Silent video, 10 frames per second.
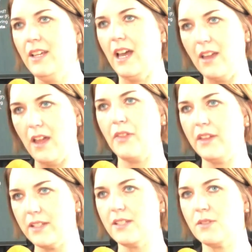I, I
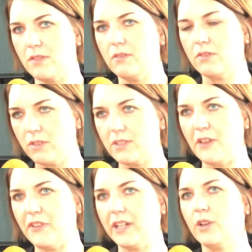think this is
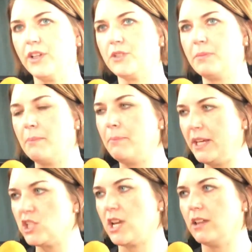definitely going to be a
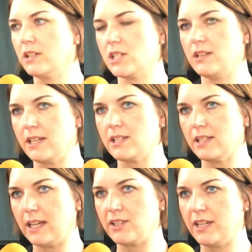big challenge the next
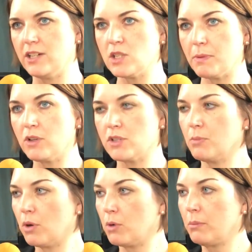next years because
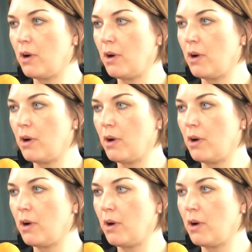more and more